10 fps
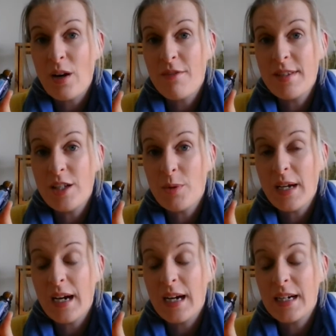obviously you
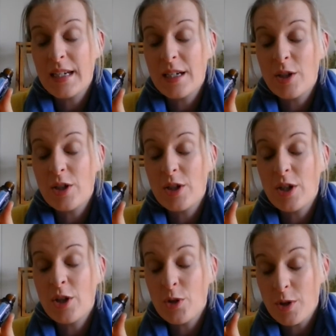
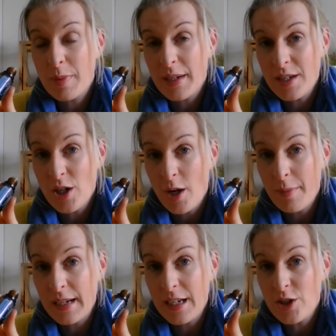could apply it
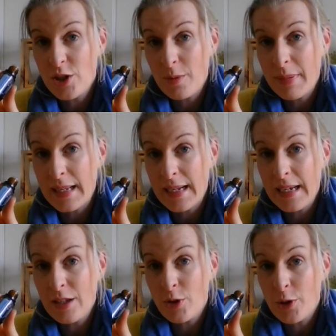topically to your
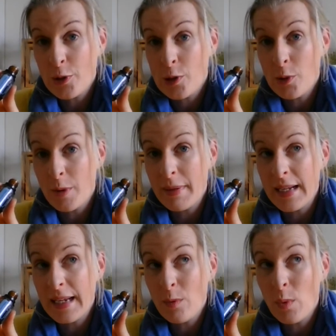belly, your lower
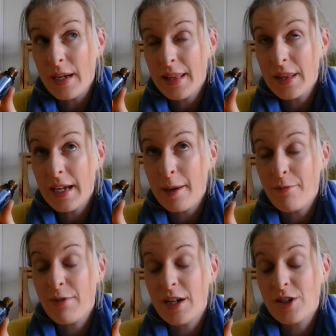belly, with
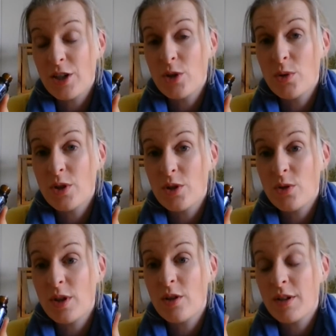fractionated coconut
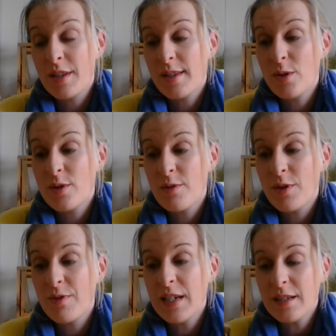oil or on the soles of
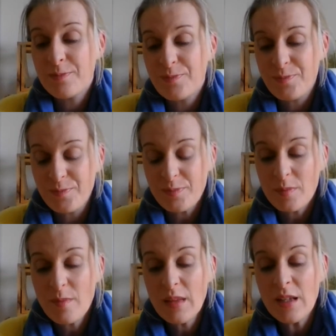your feet
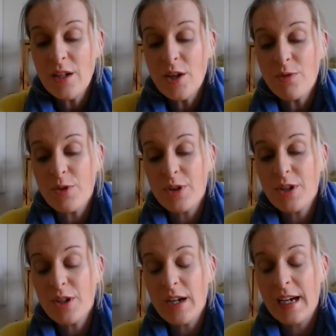
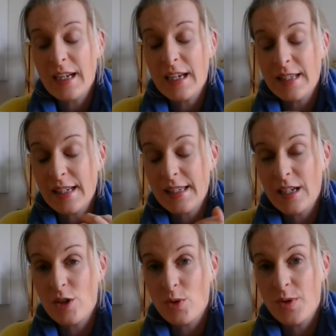for any, as I
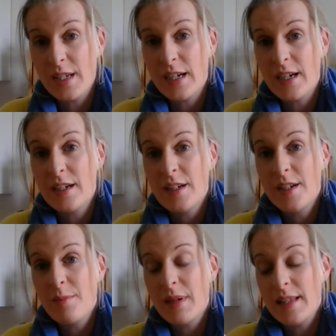say, nausea,
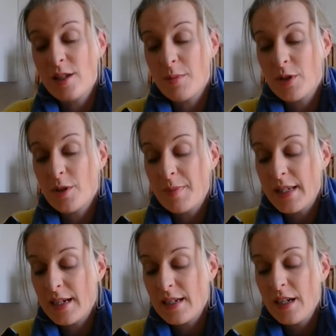mild stomach
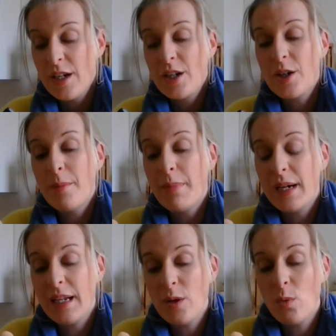upset.
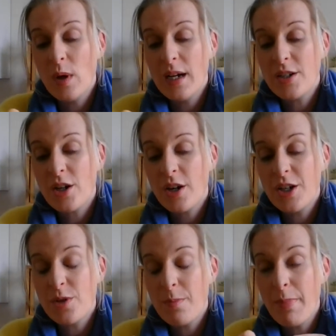Combining wild
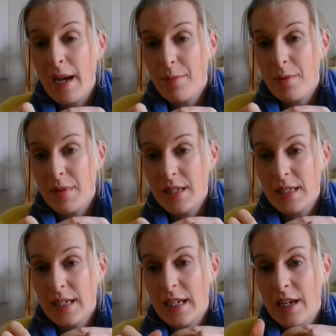orange and peppermint
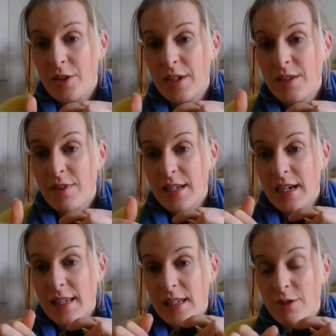together
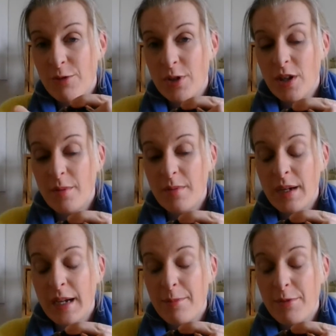fantastic for
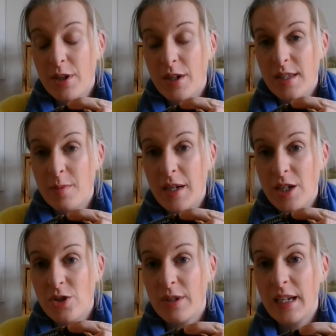
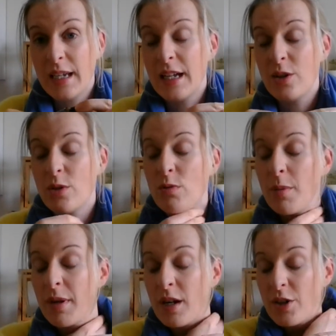constipation. Okay, again, you could
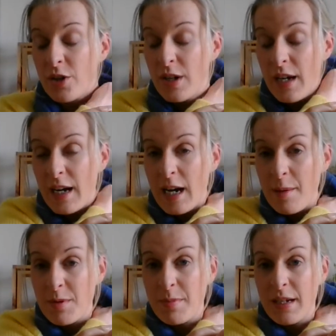rub it on your
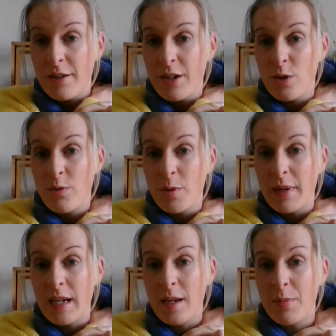abdomen area, over your
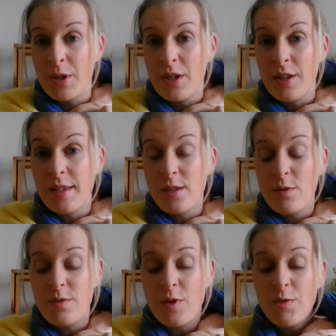belly button, on the
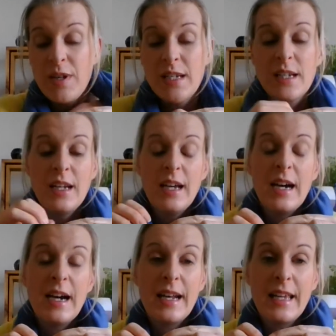soles of your feet,
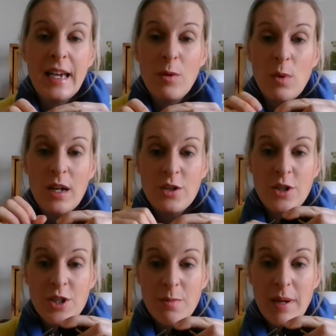and again wild
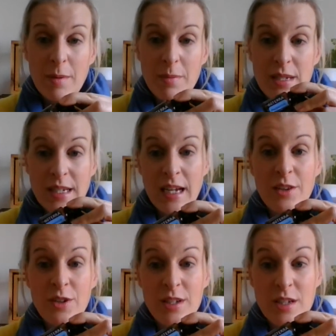orange and peppermint
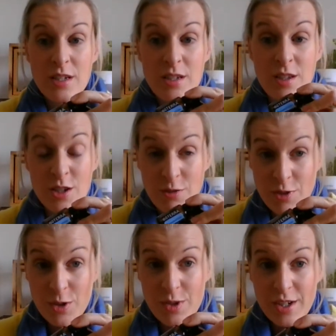together in the
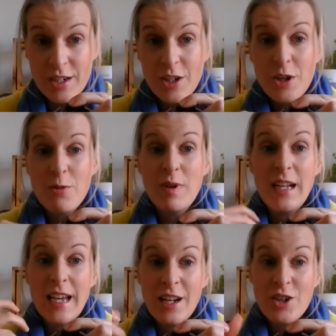diffuser,
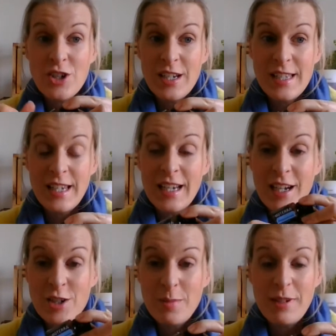really energizing
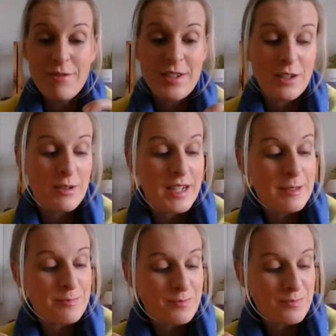and uplifting. Okay,